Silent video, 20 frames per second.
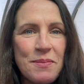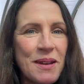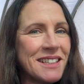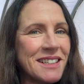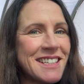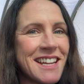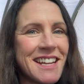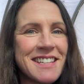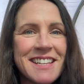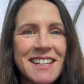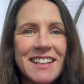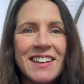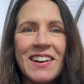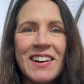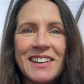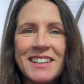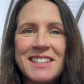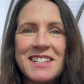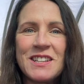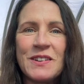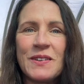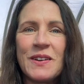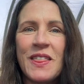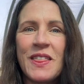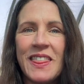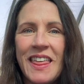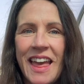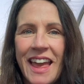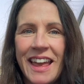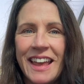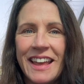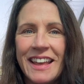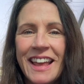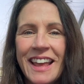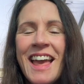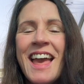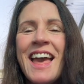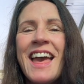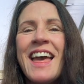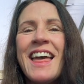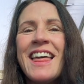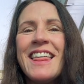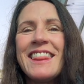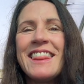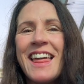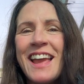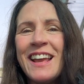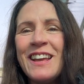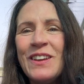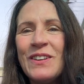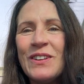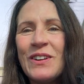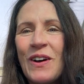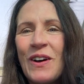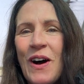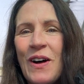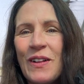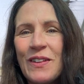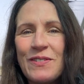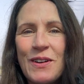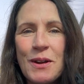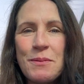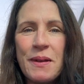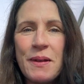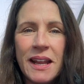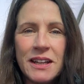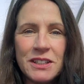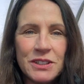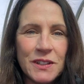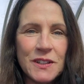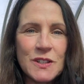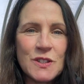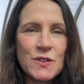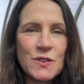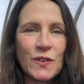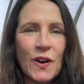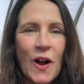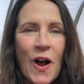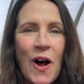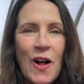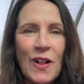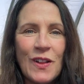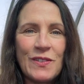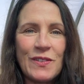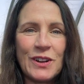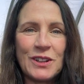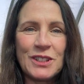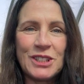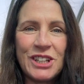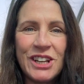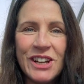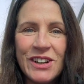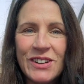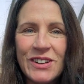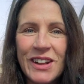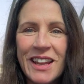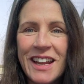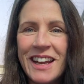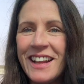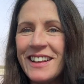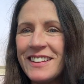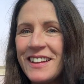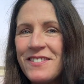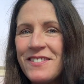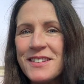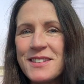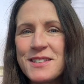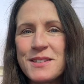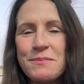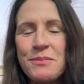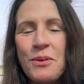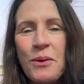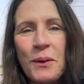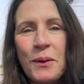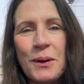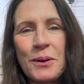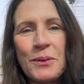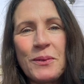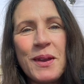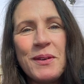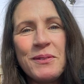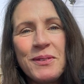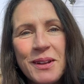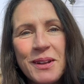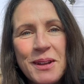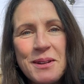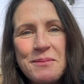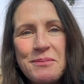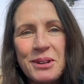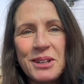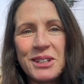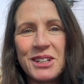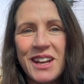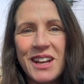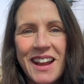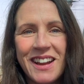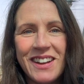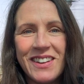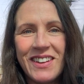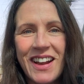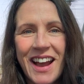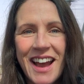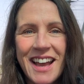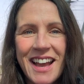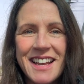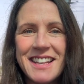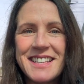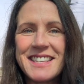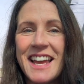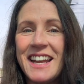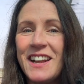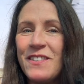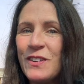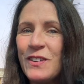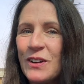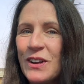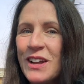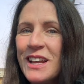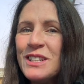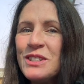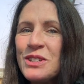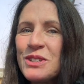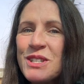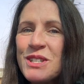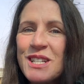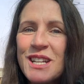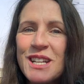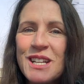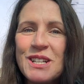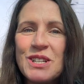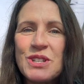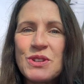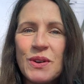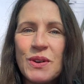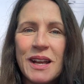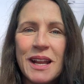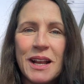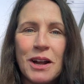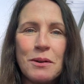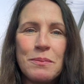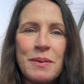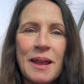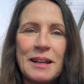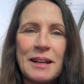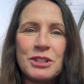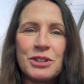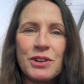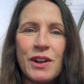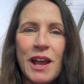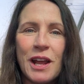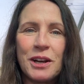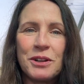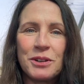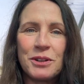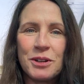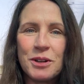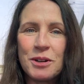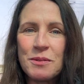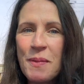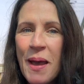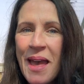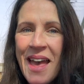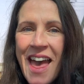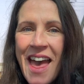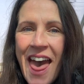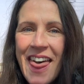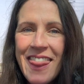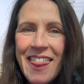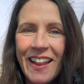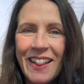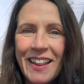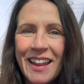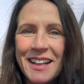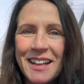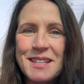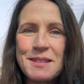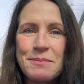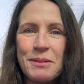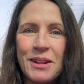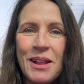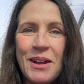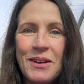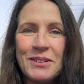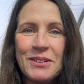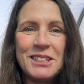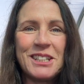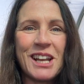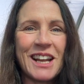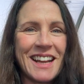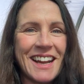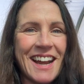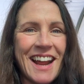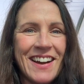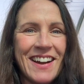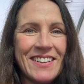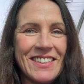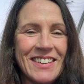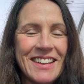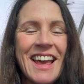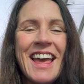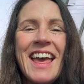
It doesn't cost you a thing. Thank you to all of our patrons for all of your cheerleading, love, and support. We really appreciate you guys. And if you're interested in joining our Patreon group, the link's below. Check it out.